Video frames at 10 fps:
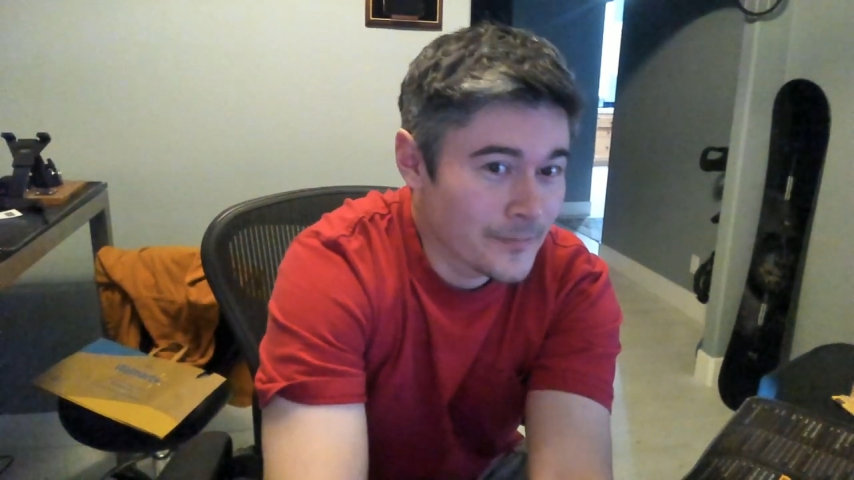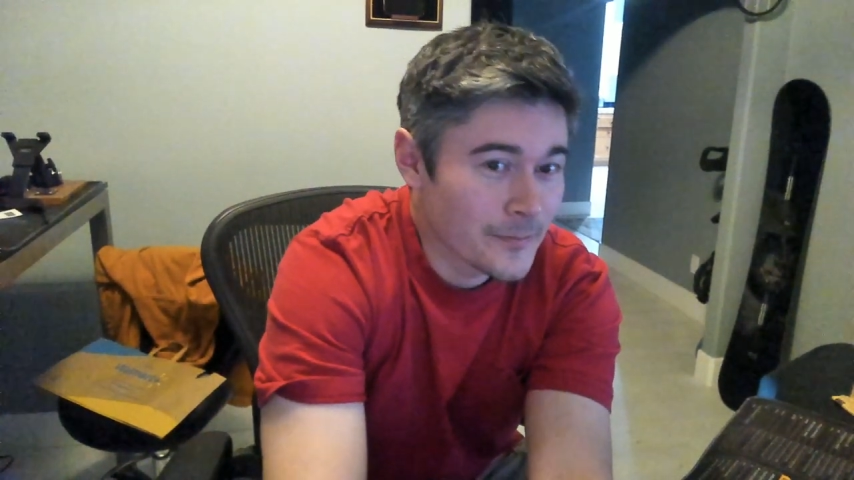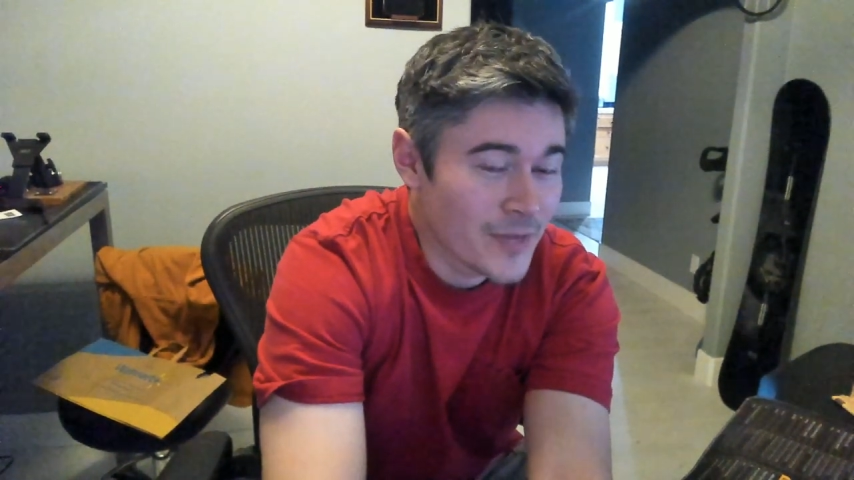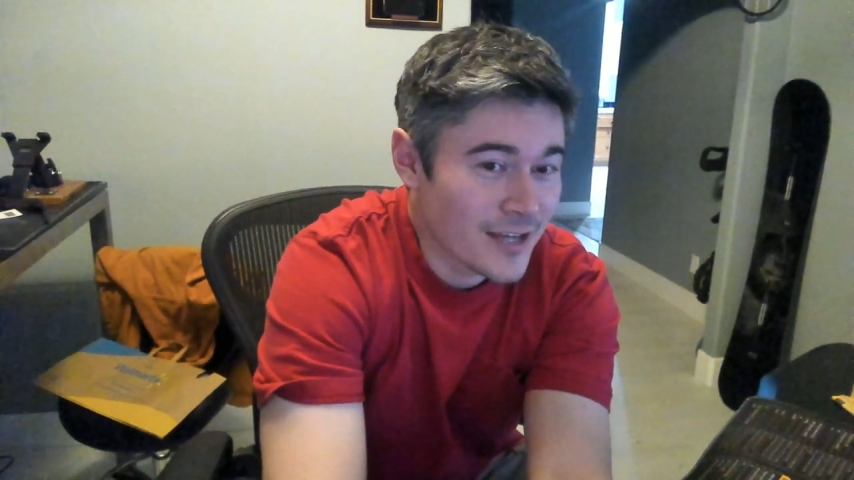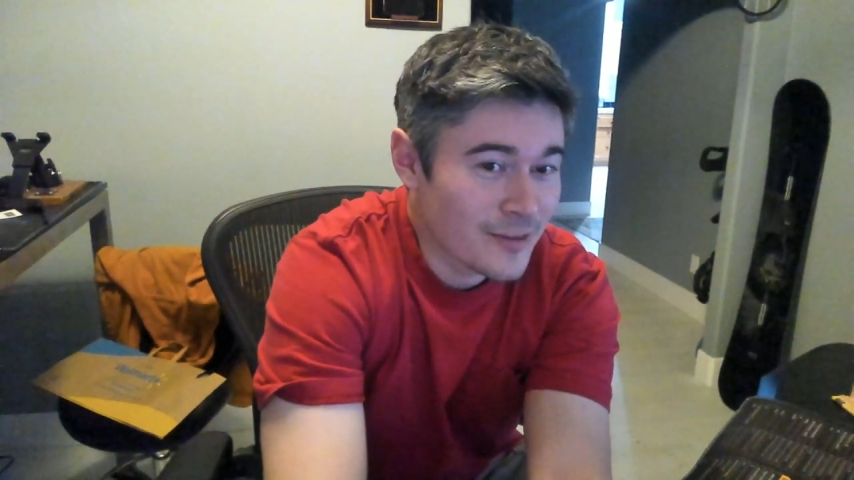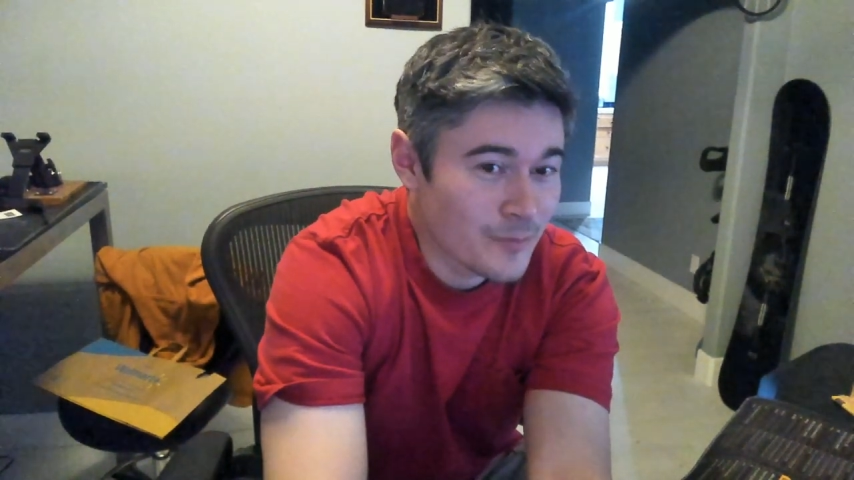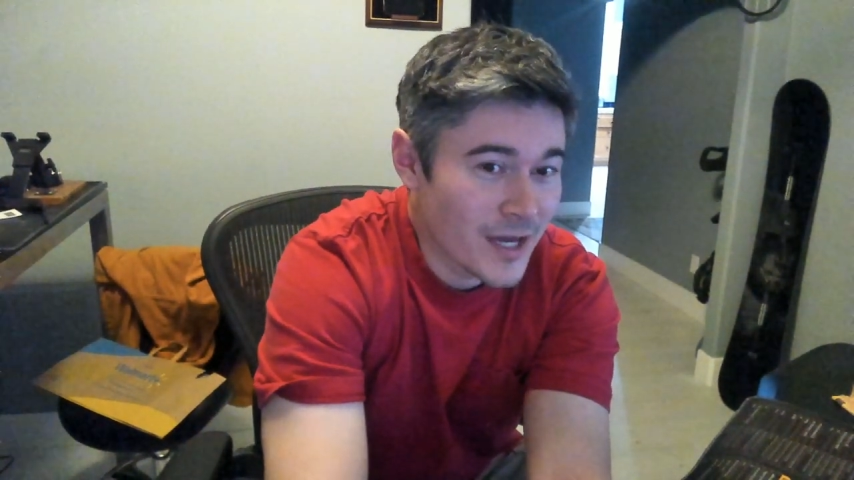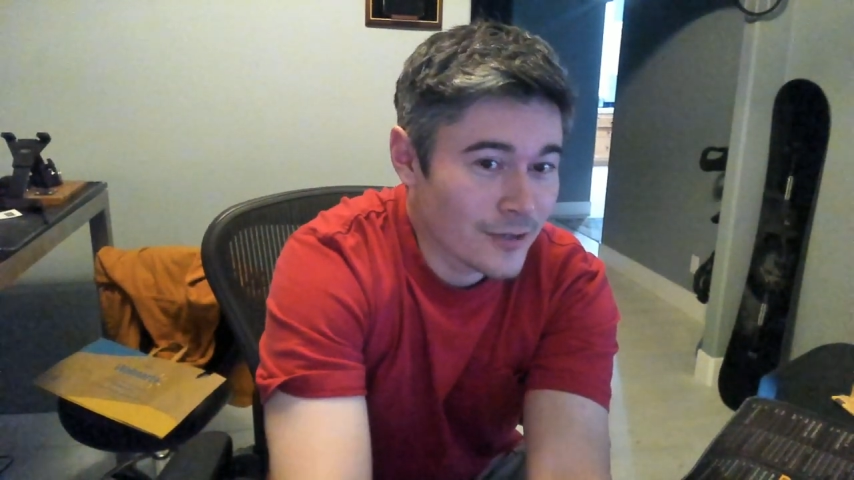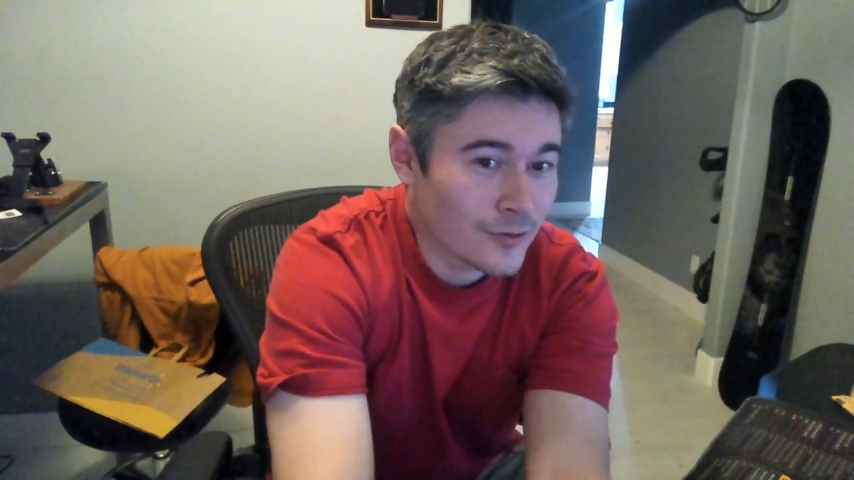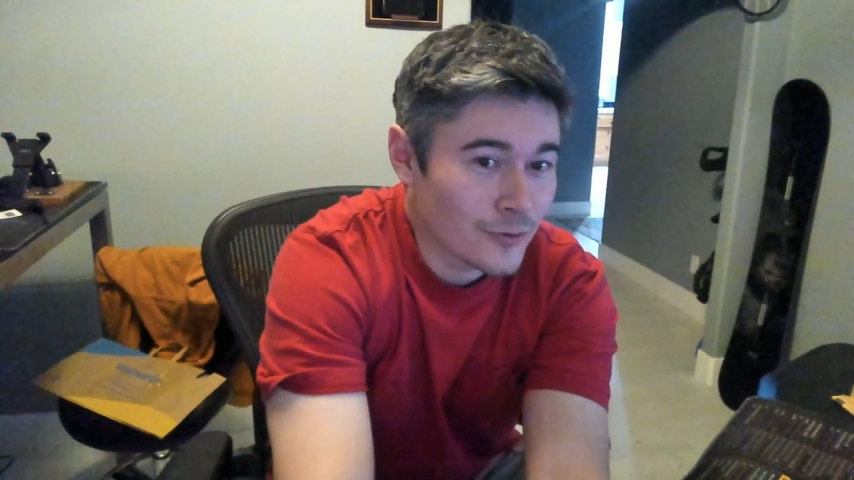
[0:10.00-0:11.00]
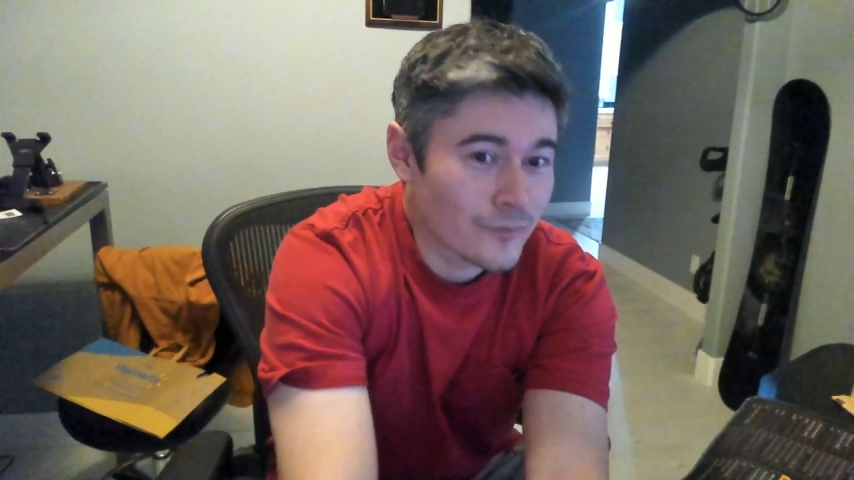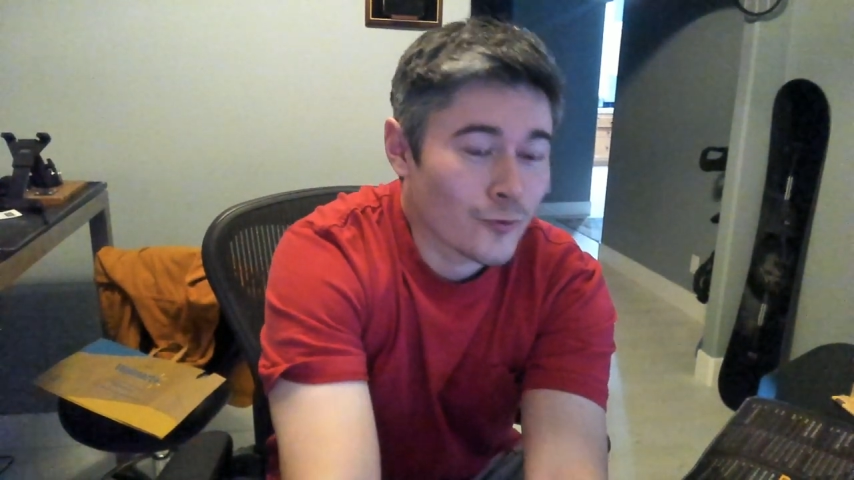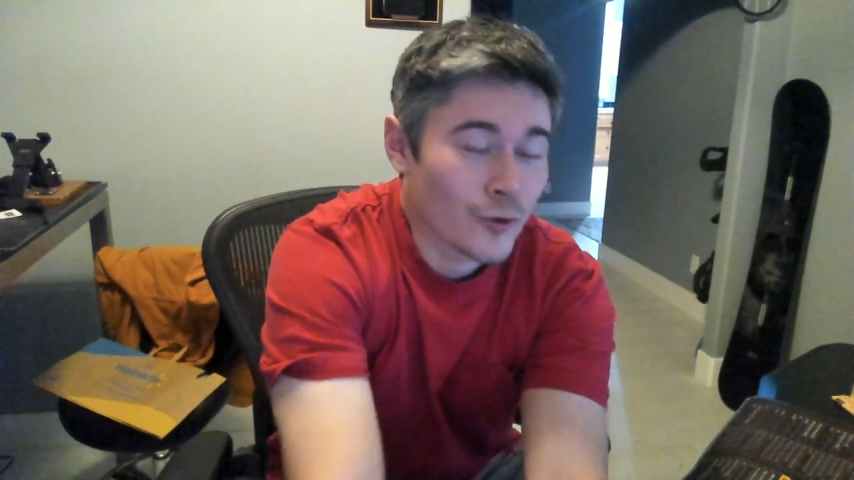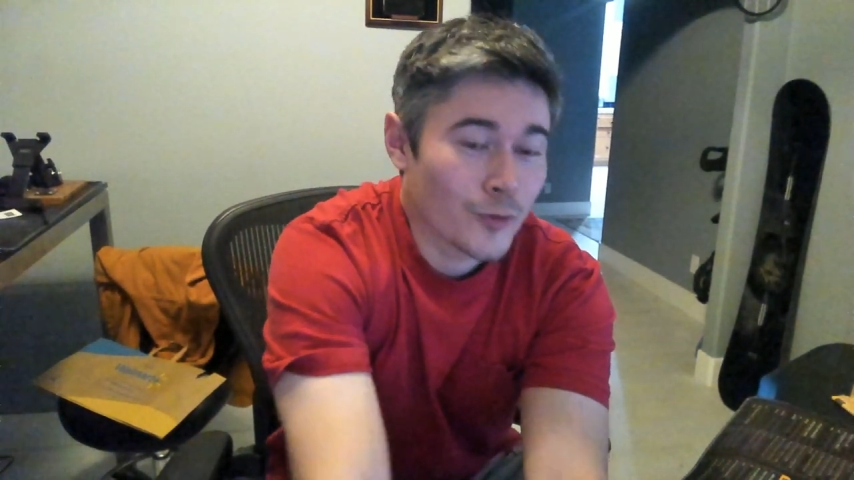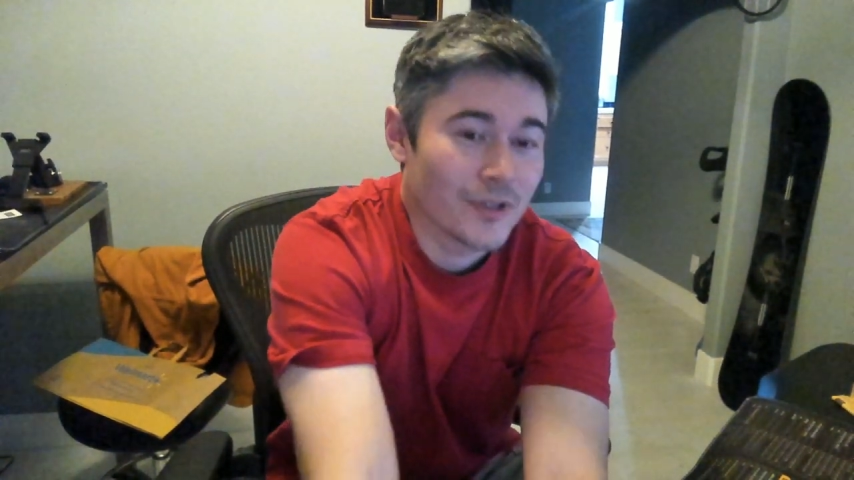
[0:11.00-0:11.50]
mathematical
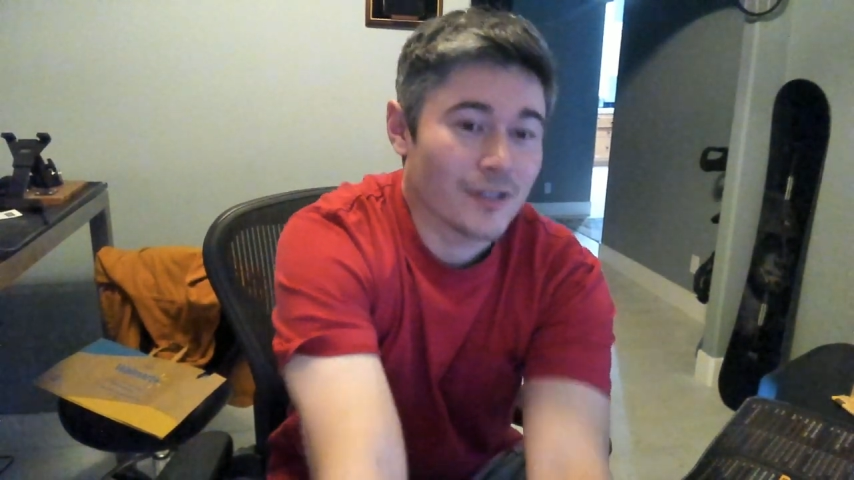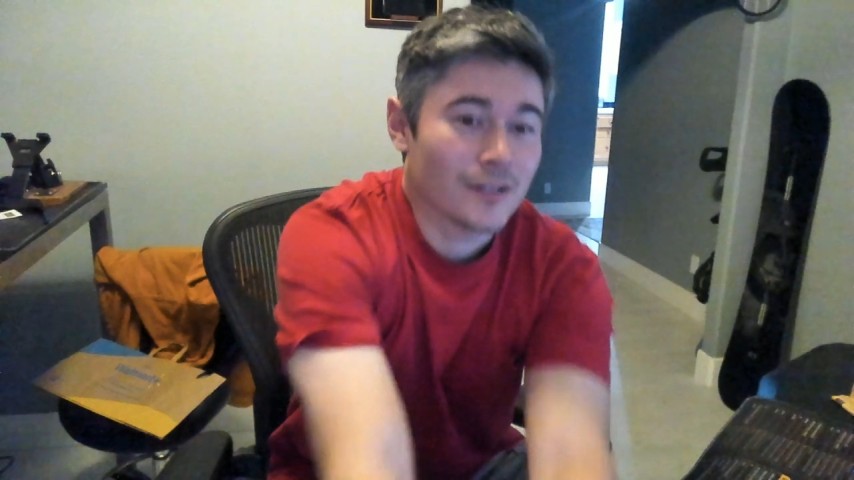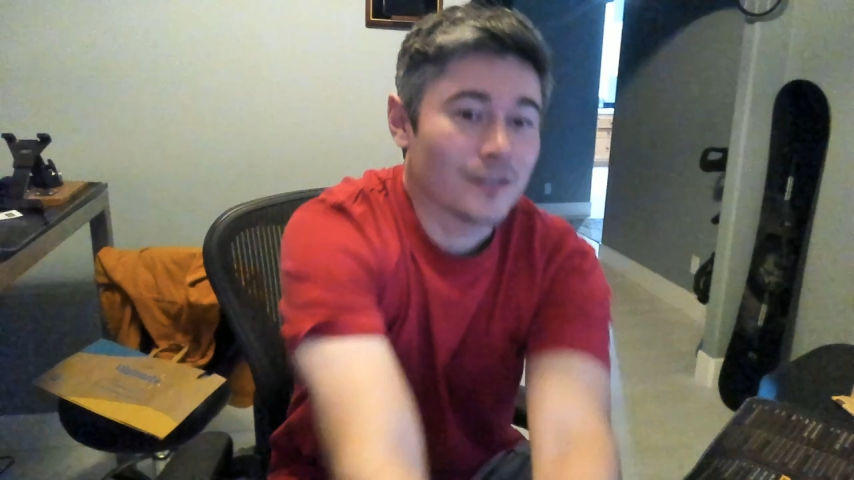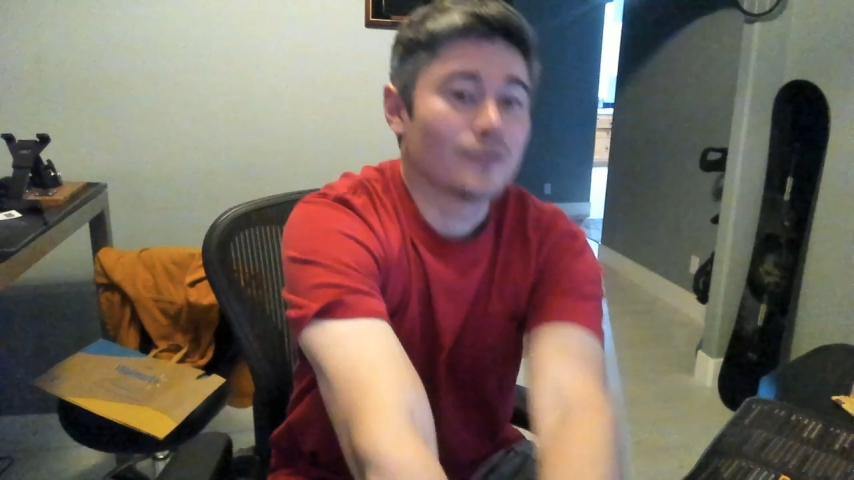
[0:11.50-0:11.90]
formula